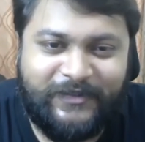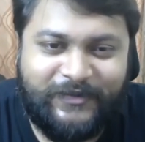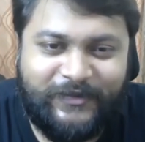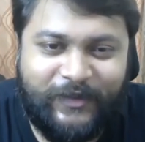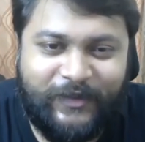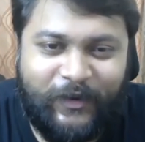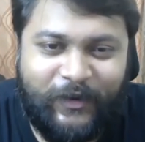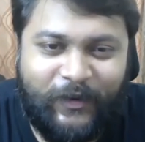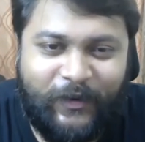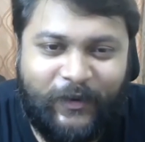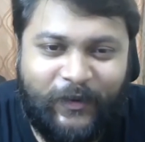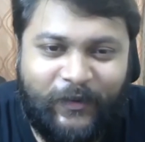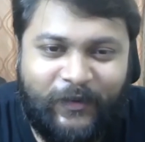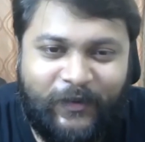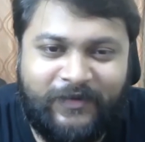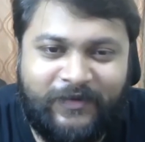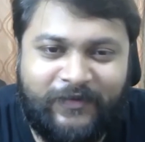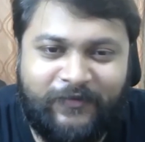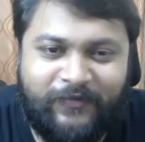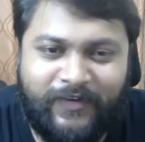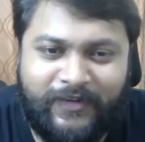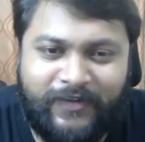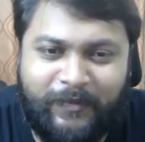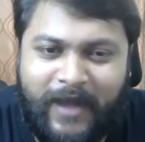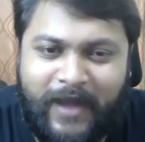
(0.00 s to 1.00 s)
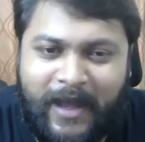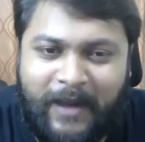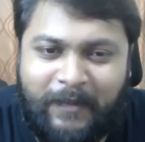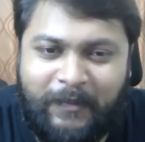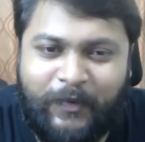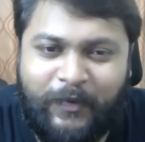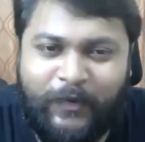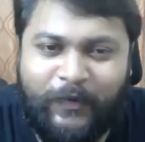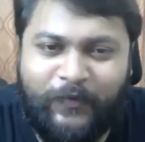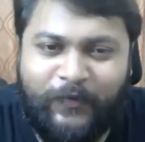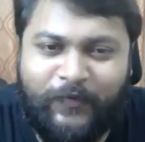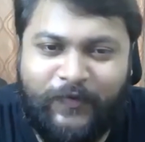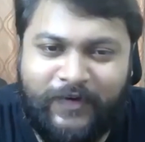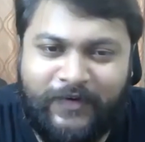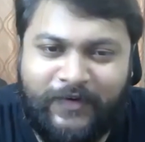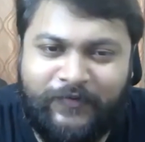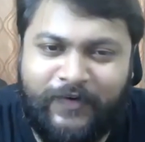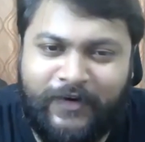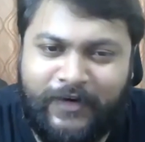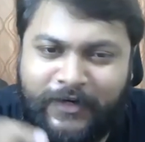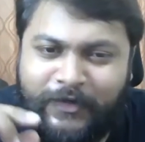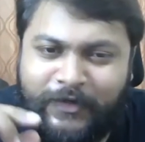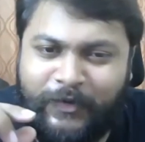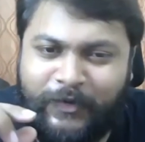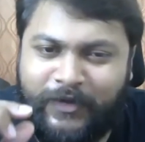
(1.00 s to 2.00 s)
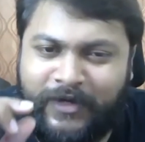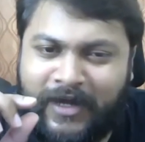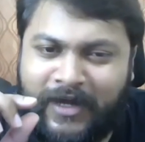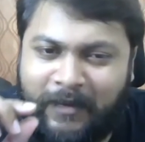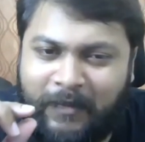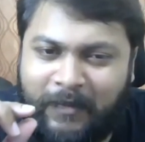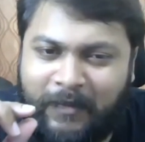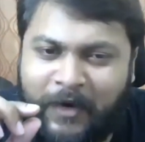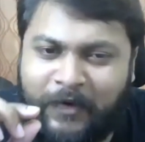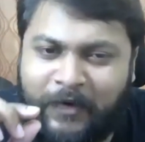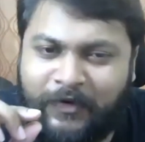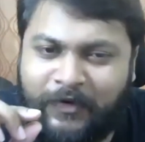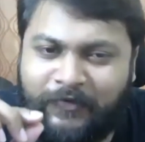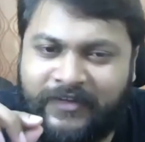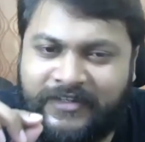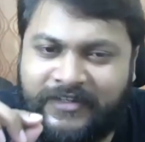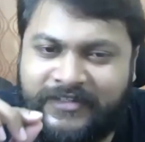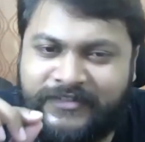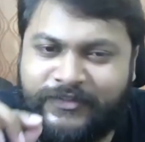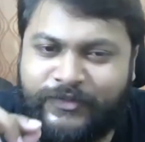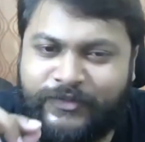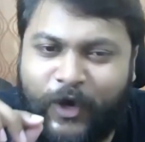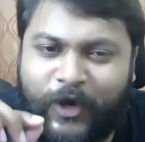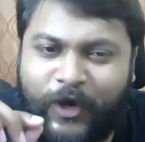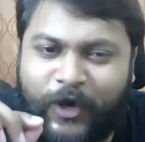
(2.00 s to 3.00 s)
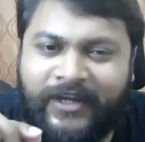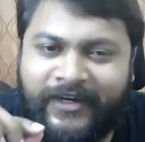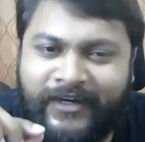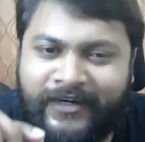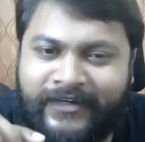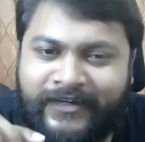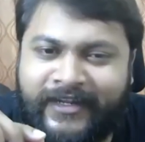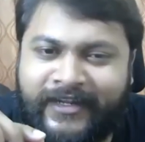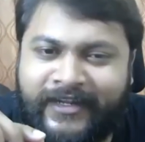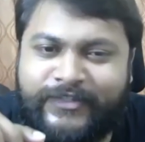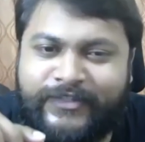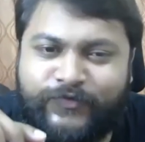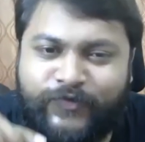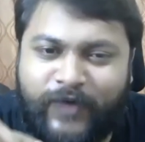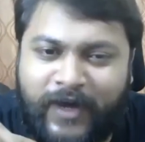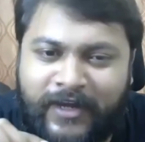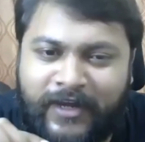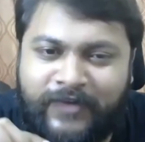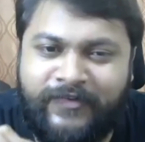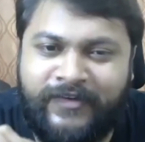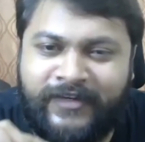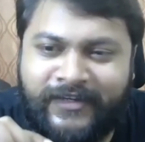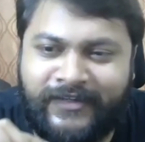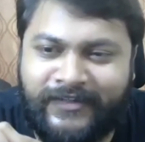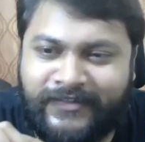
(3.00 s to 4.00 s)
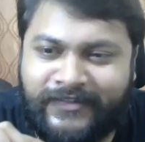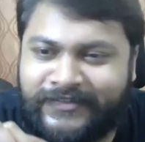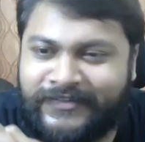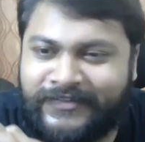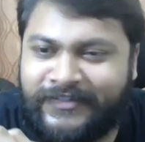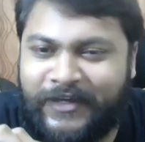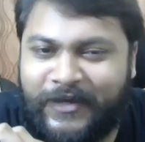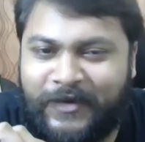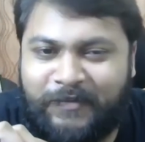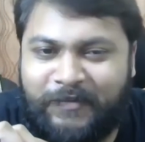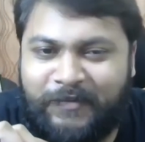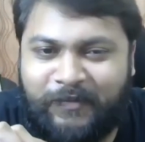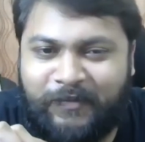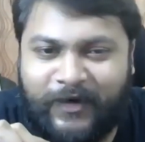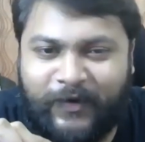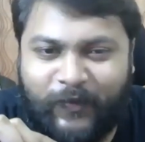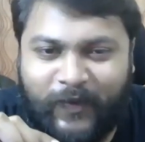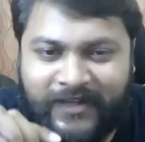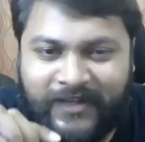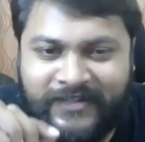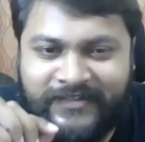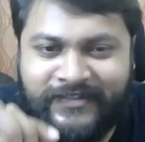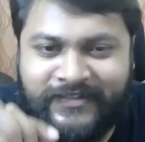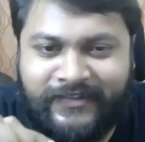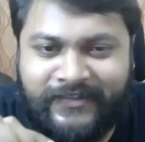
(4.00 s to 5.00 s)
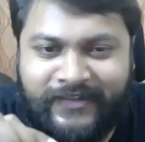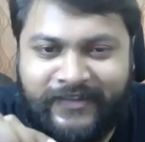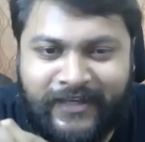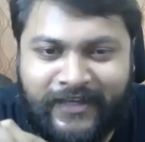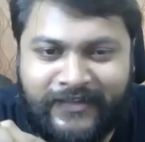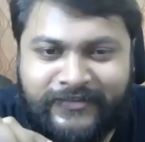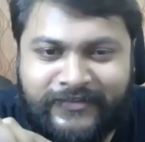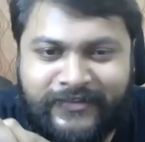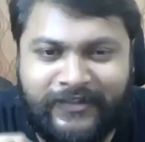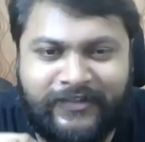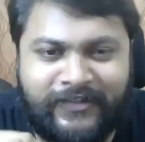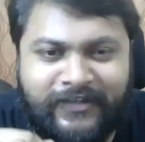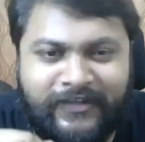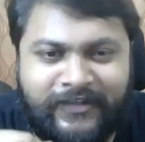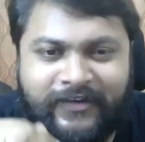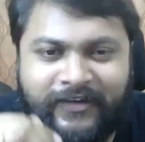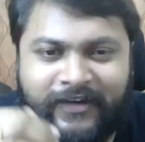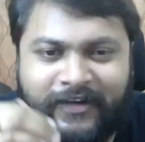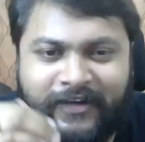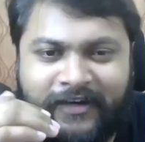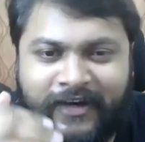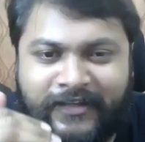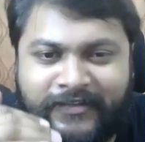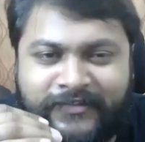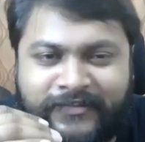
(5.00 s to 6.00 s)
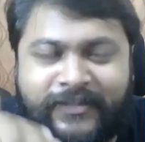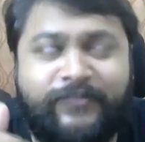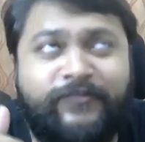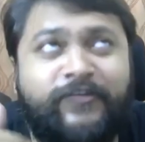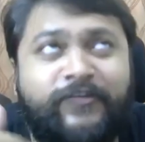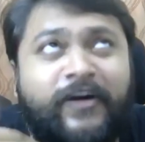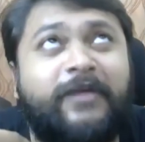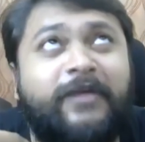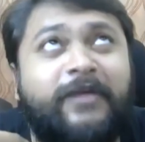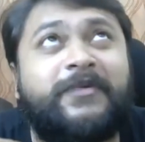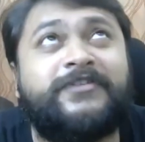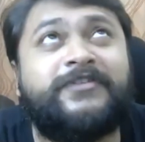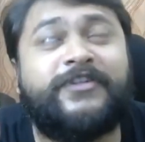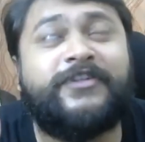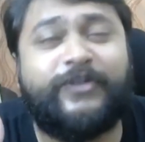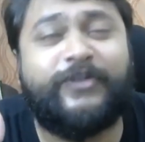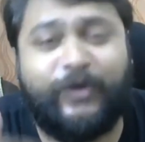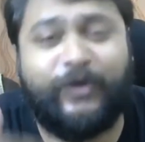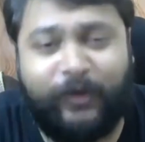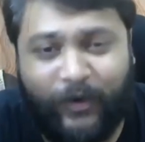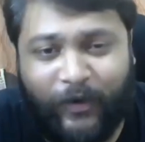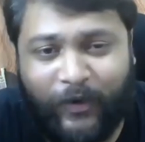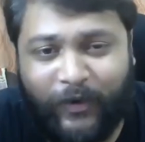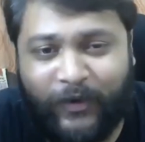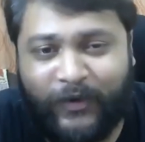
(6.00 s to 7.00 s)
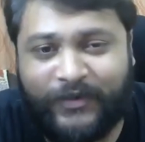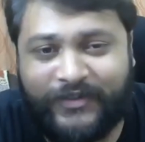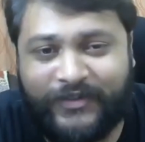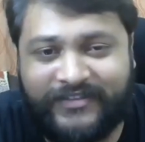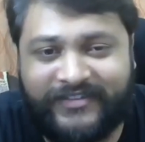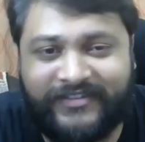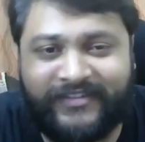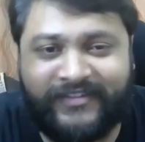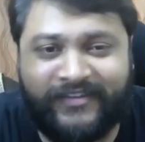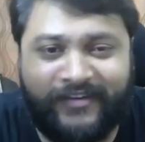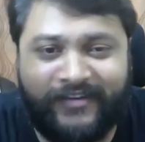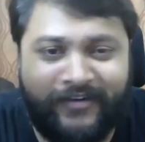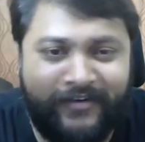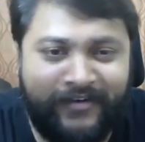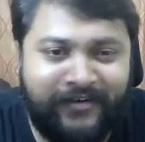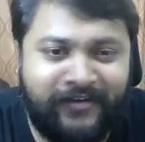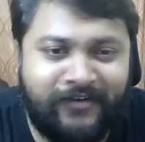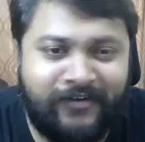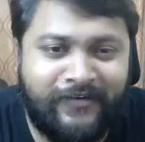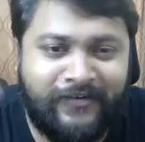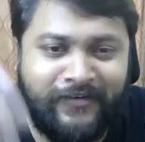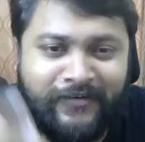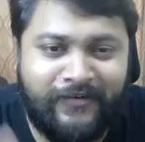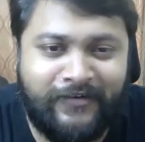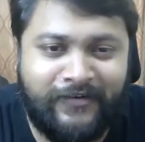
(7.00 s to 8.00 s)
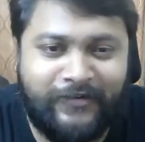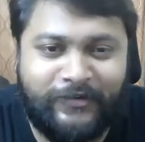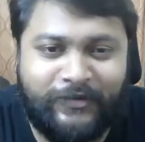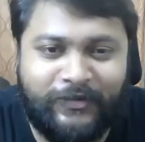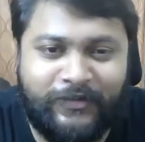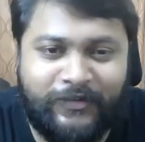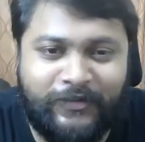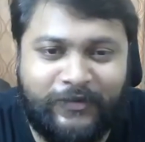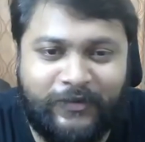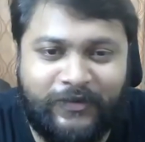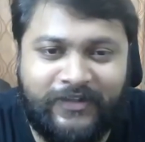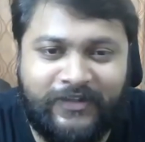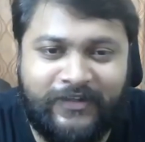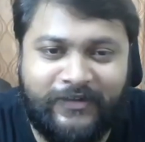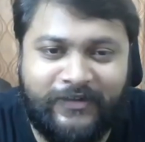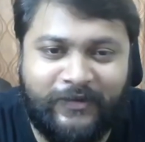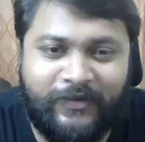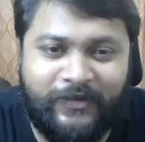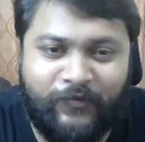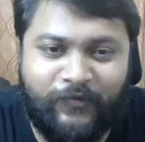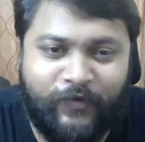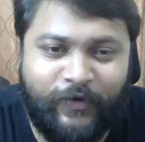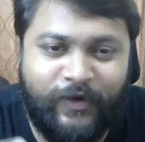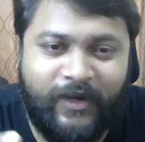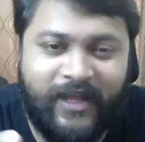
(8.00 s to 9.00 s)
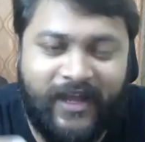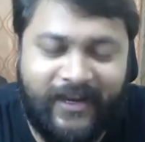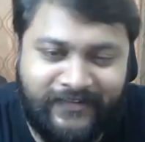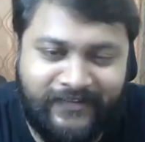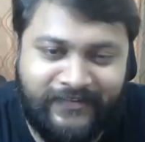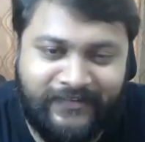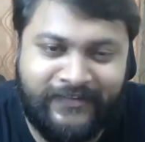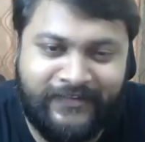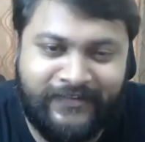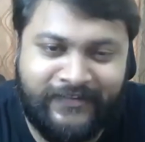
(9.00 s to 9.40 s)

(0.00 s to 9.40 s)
So for the bamboo, for it to come out of the soil, it takes 5 years. But once it does it, in less than 5 months, it grows to the full height.